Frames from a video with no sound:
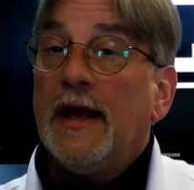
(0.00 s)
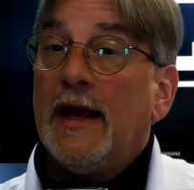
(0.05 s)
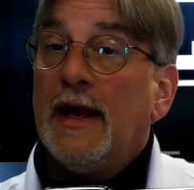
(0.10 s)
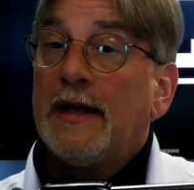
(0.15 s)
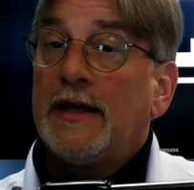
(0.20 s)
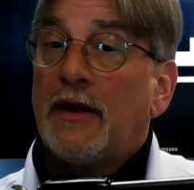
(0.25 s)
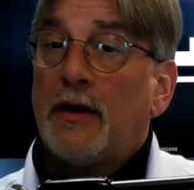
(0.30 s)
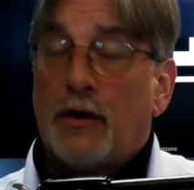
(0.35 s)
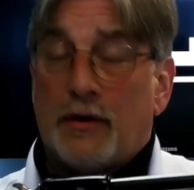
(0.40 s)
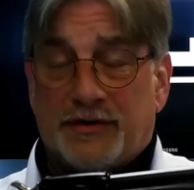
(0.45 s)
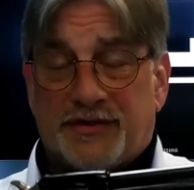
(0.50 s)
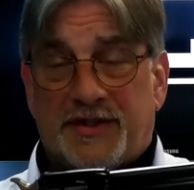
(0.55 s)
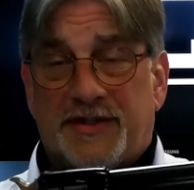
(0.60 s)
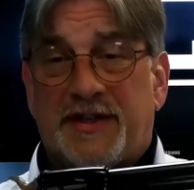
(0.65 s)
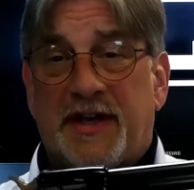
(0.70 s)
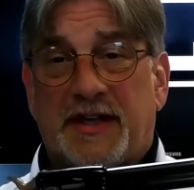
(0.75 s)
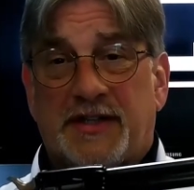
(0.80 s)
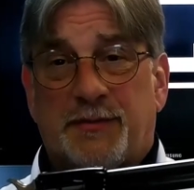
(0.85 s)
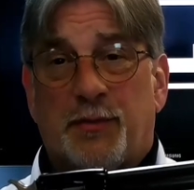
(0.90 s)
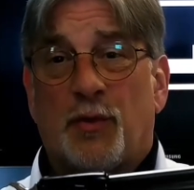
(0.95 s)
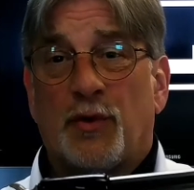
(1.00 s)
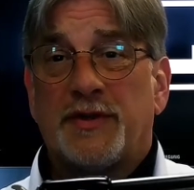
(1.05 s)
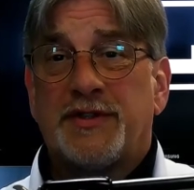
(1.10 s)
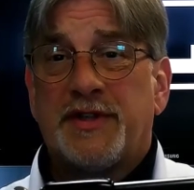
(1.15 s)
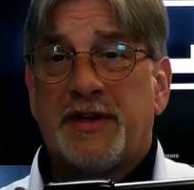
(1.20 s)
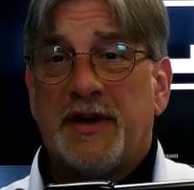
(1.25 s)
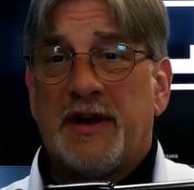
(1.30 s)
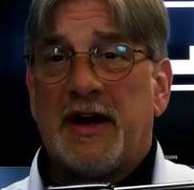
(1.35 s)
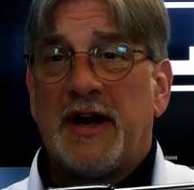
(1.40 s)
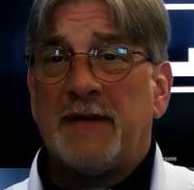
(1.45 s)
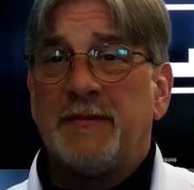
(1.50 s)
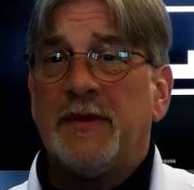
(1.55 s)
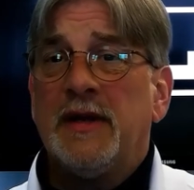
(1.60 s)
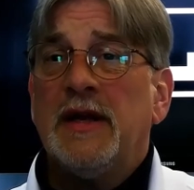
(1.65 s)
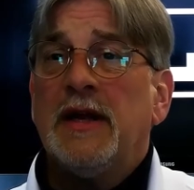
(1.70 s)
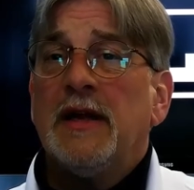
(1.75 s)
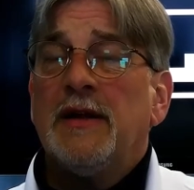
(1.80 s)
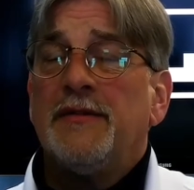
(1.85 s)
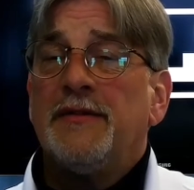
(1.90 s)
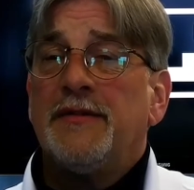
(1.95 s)
Of course, it takes more time
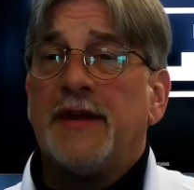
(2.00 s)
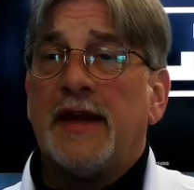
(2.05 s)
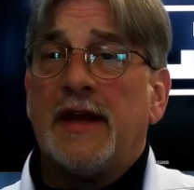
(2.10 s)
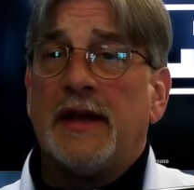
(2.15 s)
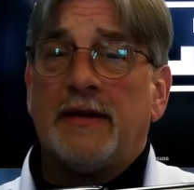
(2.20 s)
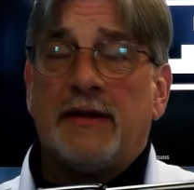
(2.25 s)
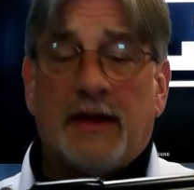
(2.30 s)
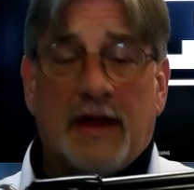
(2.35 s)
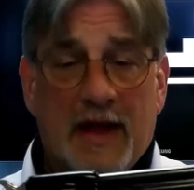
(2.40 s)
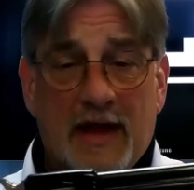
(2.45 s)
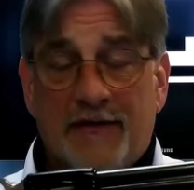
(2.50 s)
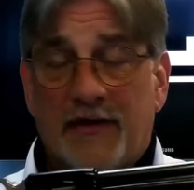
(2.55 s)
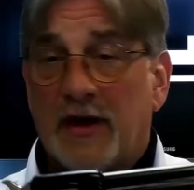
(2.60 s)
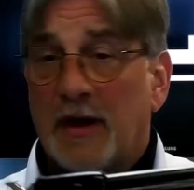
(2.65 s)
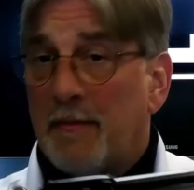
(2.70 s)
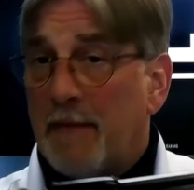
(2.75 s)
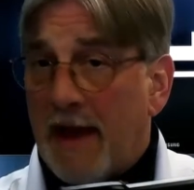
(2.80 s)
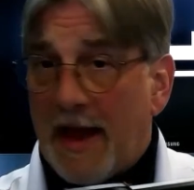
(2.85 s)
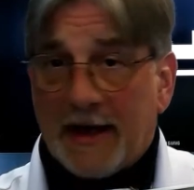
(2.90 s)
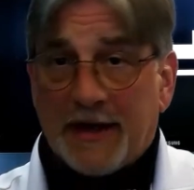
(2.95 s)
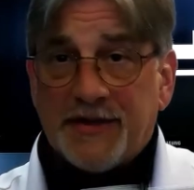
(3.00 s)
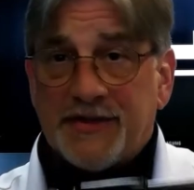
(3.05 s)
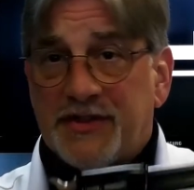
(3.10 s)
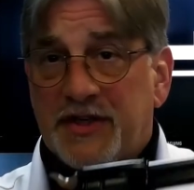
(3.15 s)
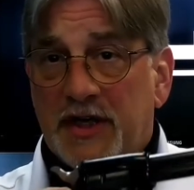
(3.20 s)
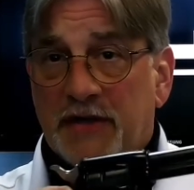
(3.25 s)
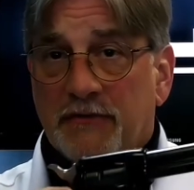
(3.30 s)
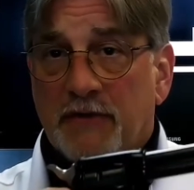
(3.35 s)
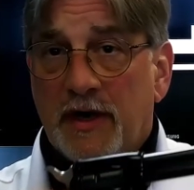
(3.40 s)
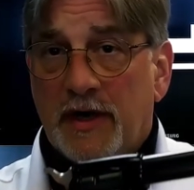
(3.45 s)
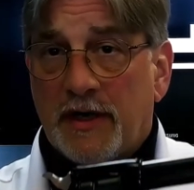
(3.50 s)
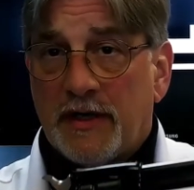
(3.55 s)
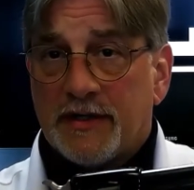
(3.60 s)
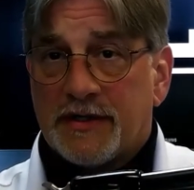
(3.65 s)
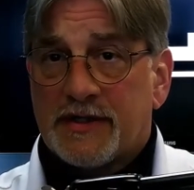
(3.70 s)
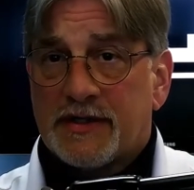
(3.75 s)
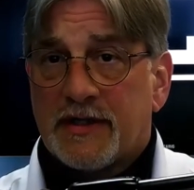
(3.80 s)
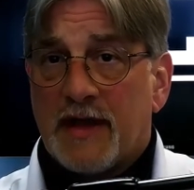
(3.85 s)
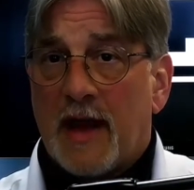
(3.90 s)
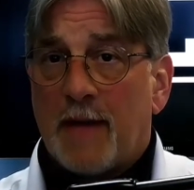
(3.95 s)
than having a magazine ready to
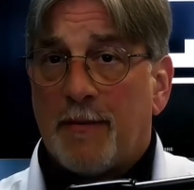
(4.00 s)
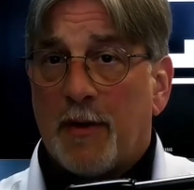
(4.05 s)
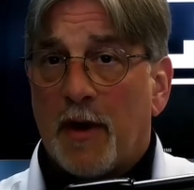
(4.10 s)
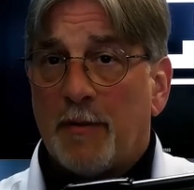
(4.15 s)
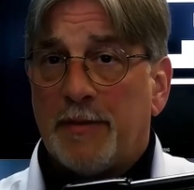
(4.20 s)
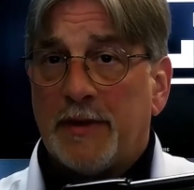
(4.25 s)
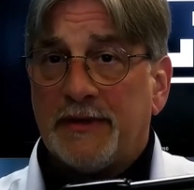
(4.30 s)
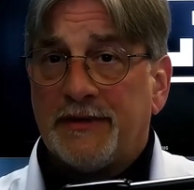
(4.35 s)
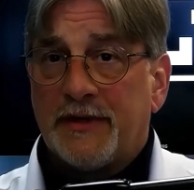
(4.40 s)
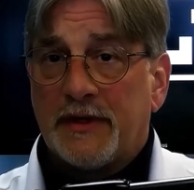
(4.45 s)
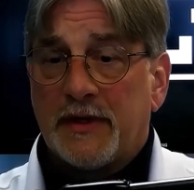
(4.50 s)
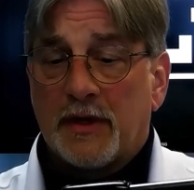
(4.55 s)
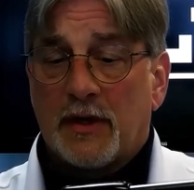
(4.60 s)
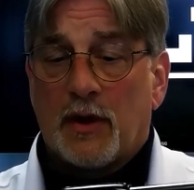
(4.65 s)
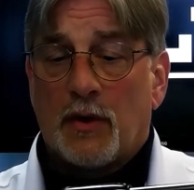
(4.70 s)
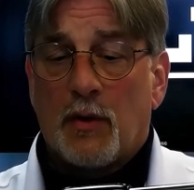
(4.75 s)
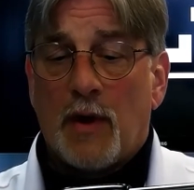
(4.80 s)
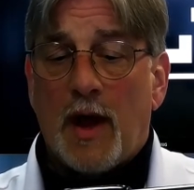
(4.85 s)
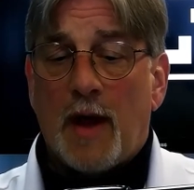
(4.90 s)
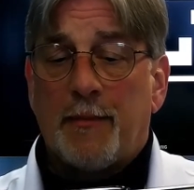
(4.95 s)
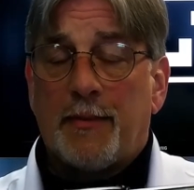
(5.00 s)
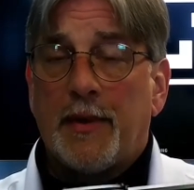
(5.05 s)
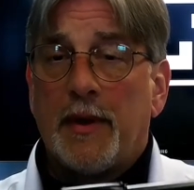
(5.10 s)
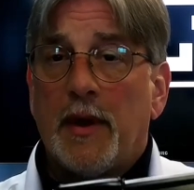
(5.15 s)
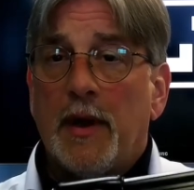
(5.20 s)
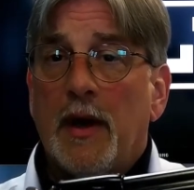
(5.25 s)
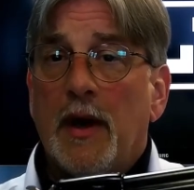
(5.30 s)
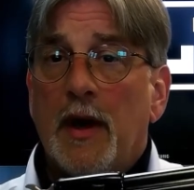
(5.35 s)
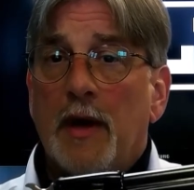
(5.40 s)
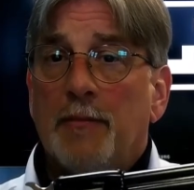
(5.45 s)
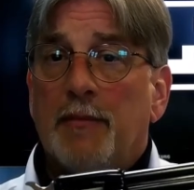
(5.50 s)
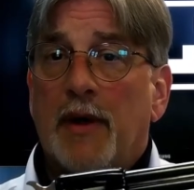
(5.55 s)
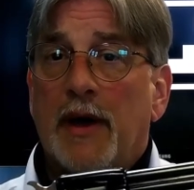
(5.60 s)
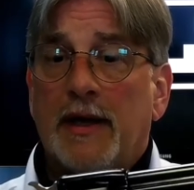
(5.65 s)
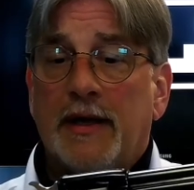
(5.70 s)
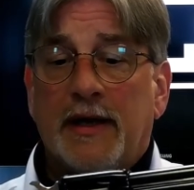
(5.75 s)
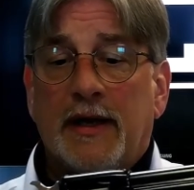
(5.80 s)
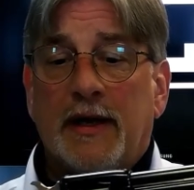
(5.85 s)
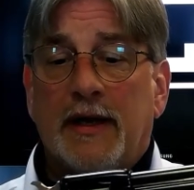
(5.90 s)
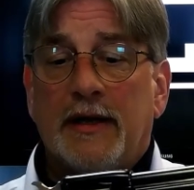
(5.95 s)
slap up into the grip,
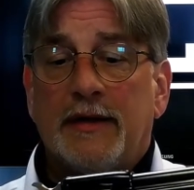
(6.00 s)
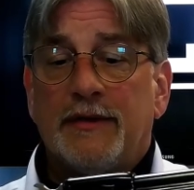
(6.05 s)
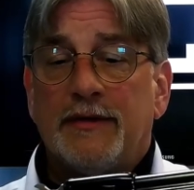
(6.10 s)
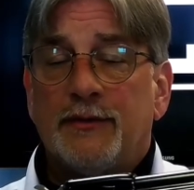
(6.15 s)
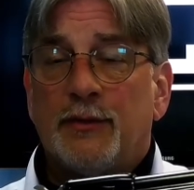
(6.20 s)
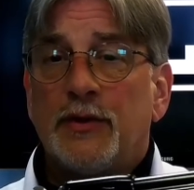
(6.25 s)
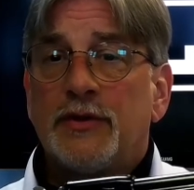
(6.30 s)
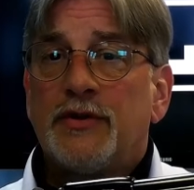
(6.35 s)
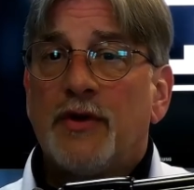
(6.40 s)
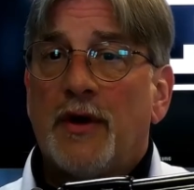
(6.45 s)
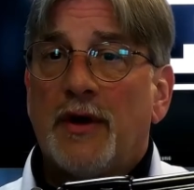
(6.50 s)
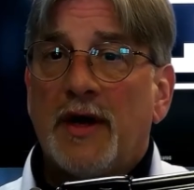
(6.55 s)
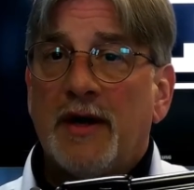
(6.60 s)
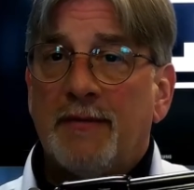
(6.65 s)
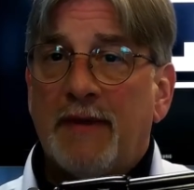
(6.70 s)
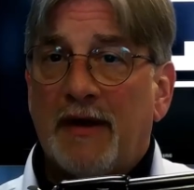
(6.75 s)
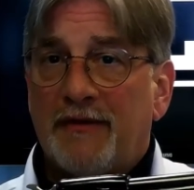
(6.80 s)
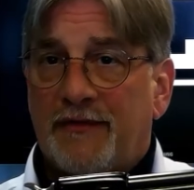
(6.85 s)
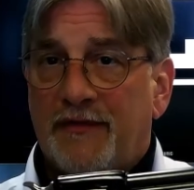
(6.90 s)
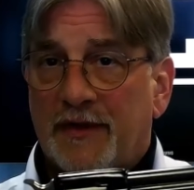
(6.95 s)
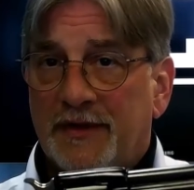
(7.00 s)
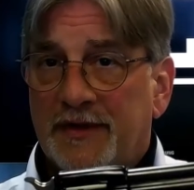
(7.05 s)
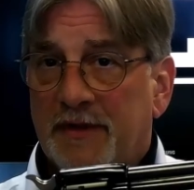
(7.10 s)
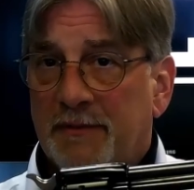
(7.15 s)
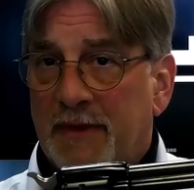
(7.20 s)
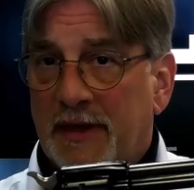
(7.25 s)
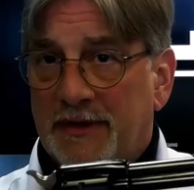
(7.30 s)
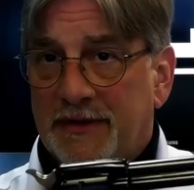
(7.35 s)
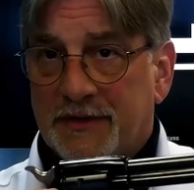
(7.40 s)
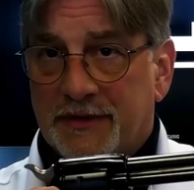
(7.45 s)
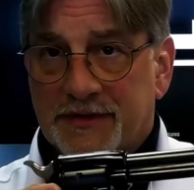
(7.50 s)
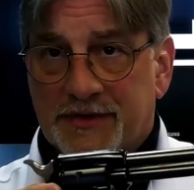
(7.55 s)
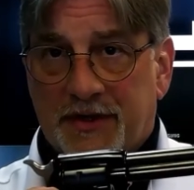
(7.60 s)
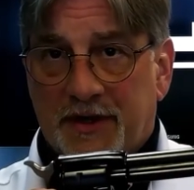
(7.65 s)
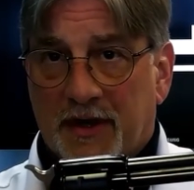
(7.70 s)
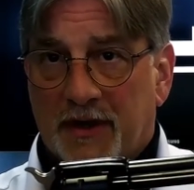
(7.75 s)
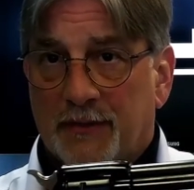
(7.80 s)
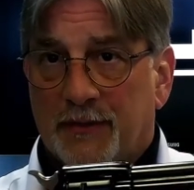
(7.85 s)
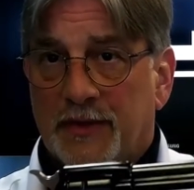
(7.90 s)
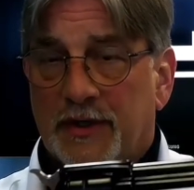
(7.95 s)
but we're talking about fundamentals here.